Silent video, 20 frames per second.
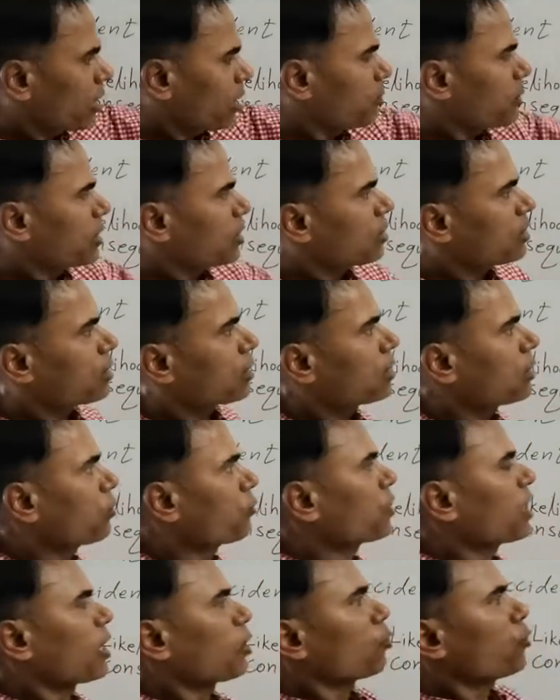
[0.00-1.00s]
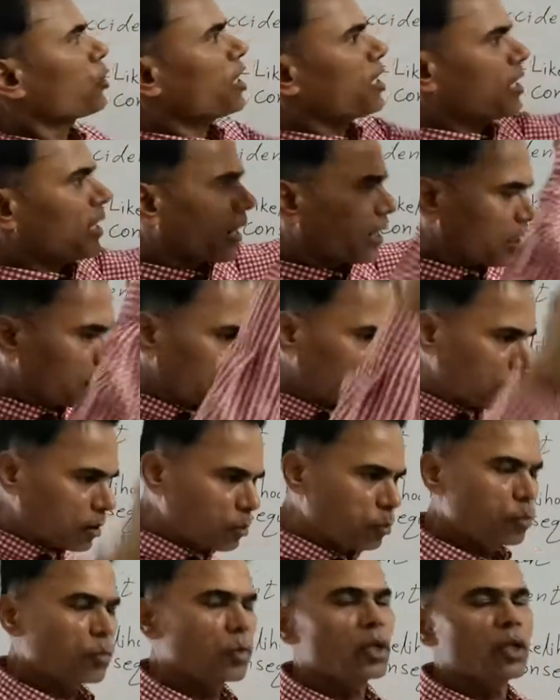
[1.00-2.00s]
that means we are looking at
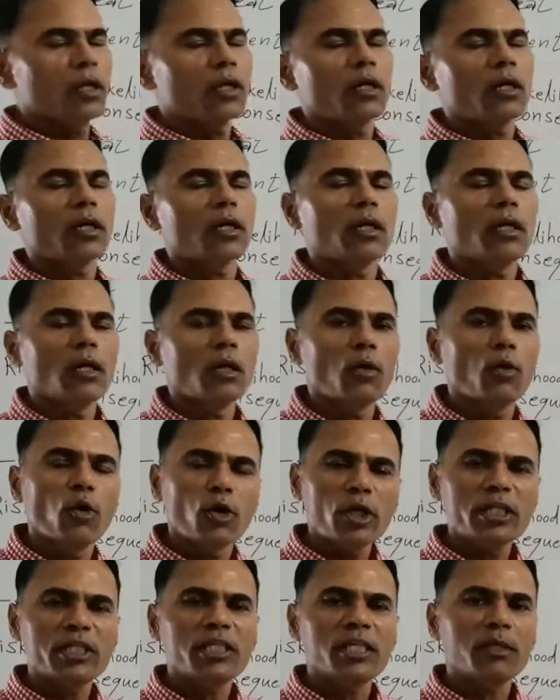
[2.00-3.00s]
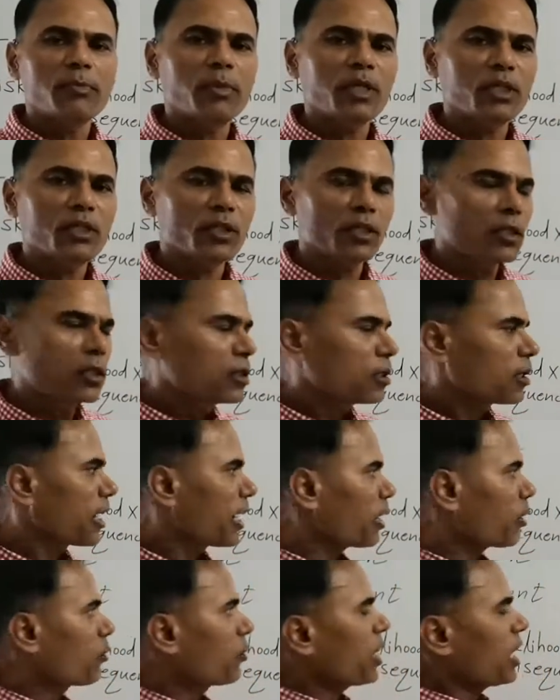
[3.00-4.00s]
the holistic picture,
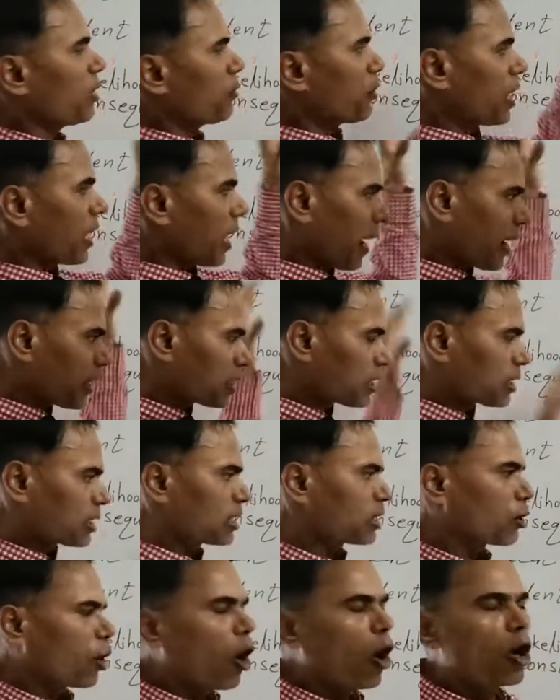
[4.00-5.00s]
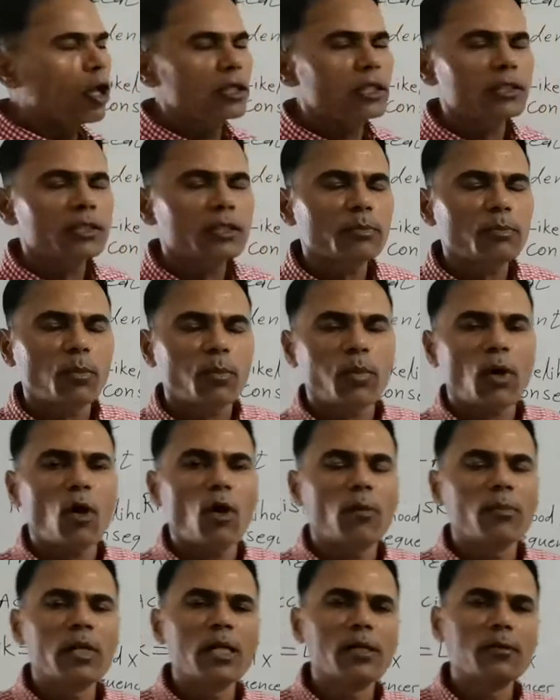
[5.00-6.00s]
and when we are addressing all these
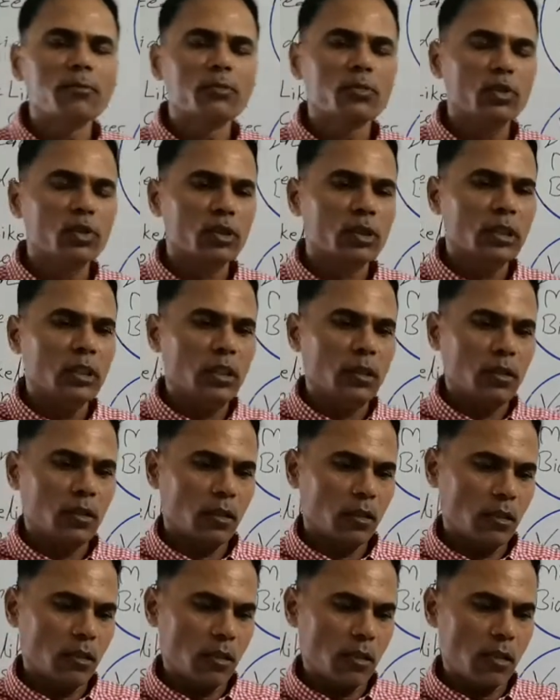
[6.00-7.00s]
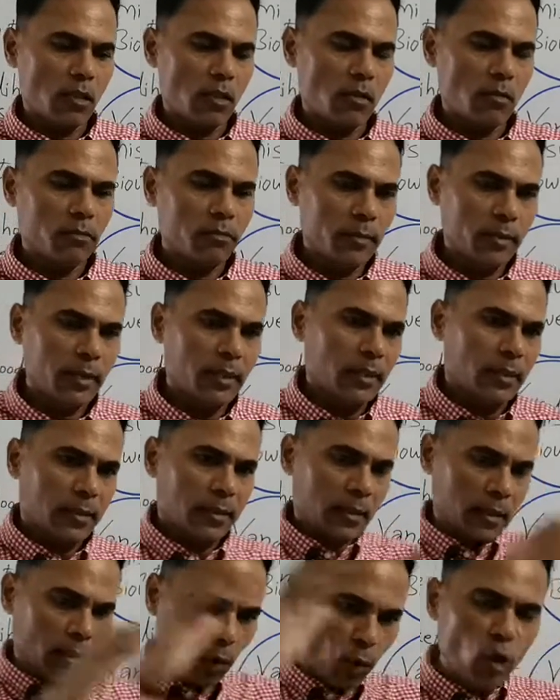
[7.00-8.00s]
problems
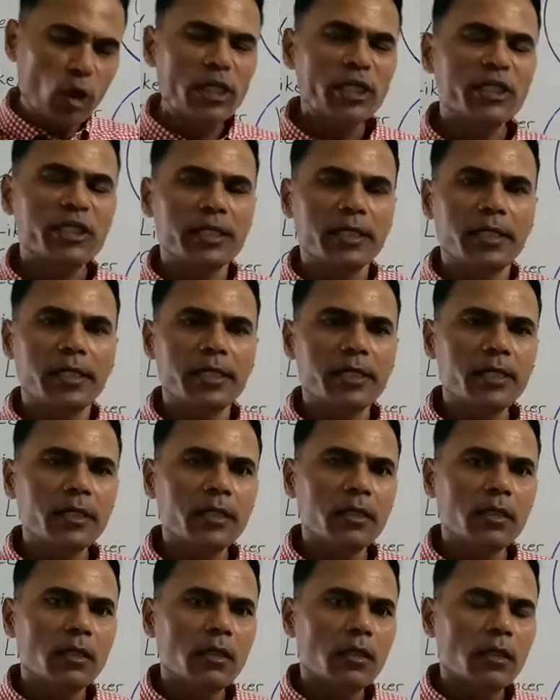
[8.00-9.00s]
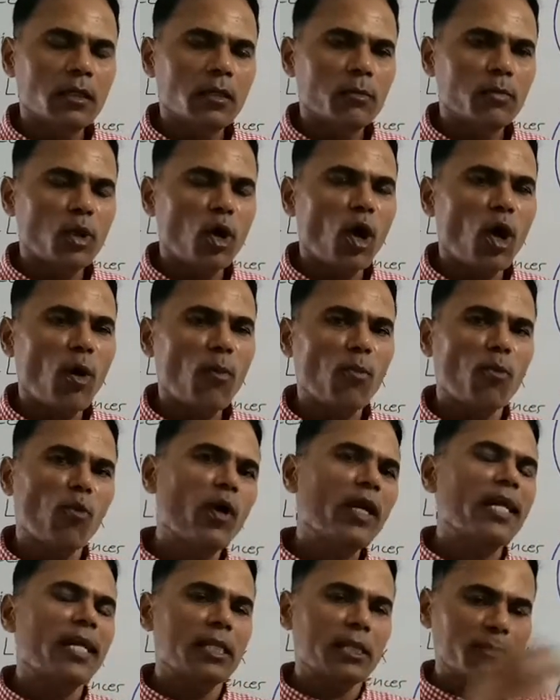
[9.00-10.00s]
holistically from
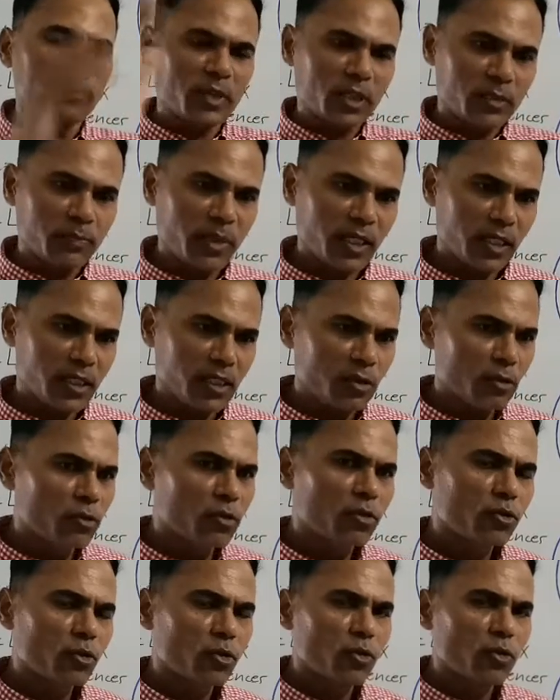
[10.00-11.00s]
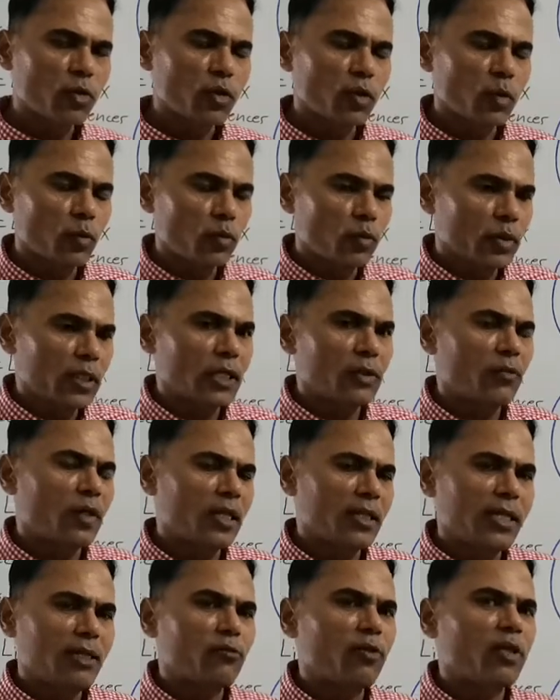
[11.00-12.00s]
One Health perspective, so that one